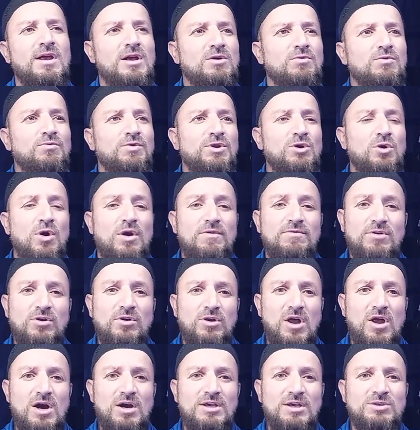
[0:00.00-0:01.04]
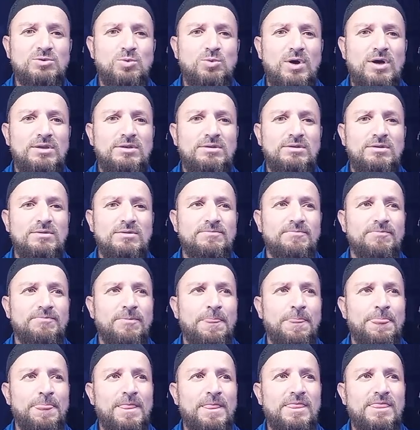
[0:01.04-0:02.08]
We know if the clock is 1,
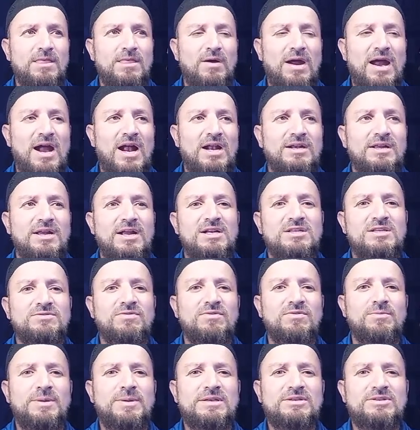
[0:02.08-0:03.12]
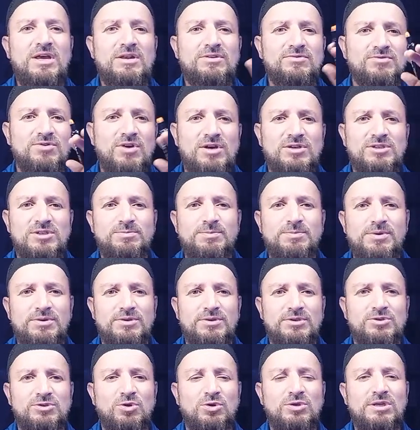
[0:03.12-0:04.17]
now AND gates will be
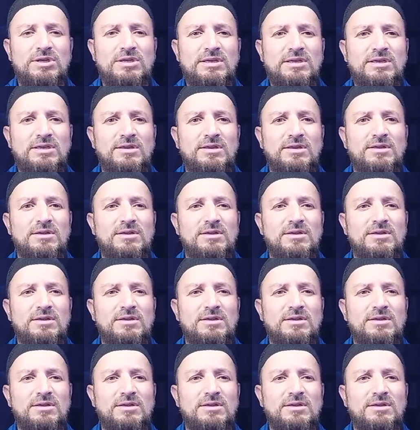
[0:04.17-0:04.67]
transparent totally.